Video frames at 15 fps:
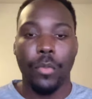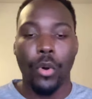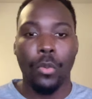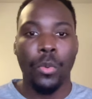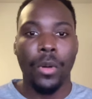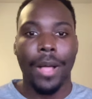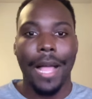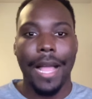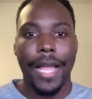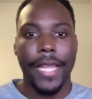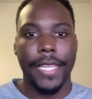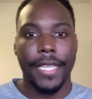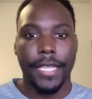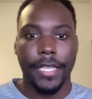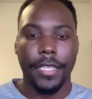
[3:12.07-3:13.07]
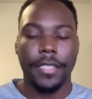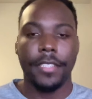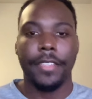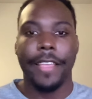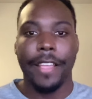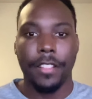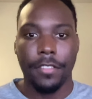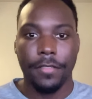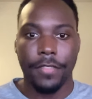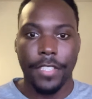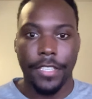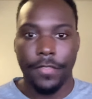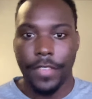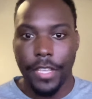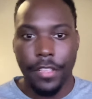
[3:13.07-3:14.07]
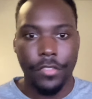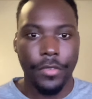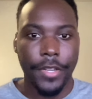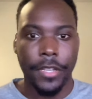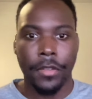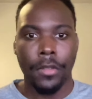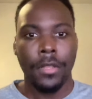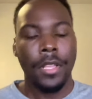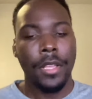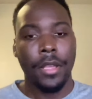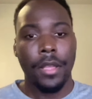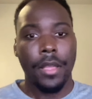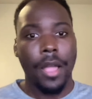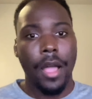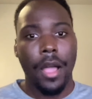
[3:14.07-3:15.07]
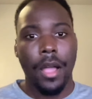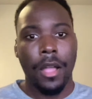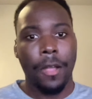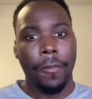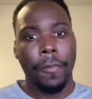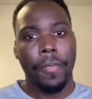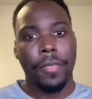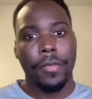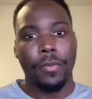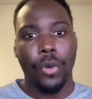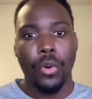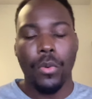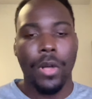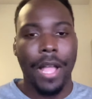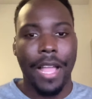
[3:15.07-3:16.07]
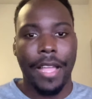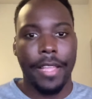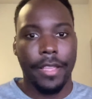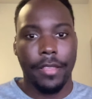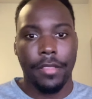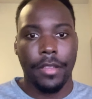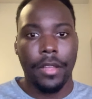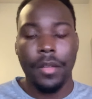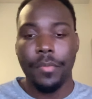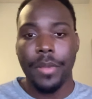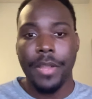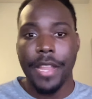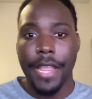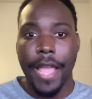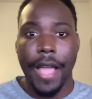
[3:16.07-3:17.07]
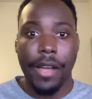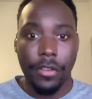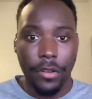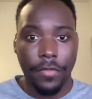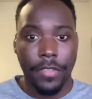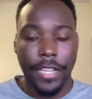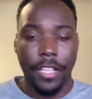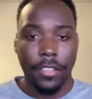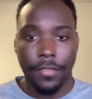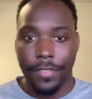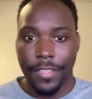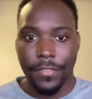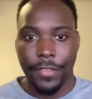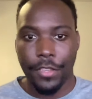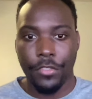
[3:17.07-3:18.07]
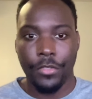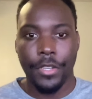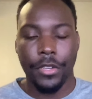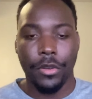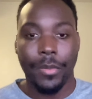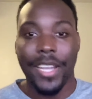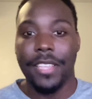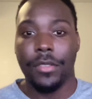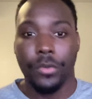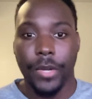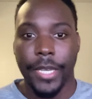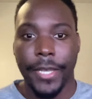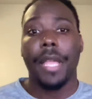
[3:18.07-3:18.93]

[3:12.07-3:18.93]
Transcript: Mobileye in Tel Aviv, Israel. Mobileye is a company out of Tel Aviv, Israel, by the way.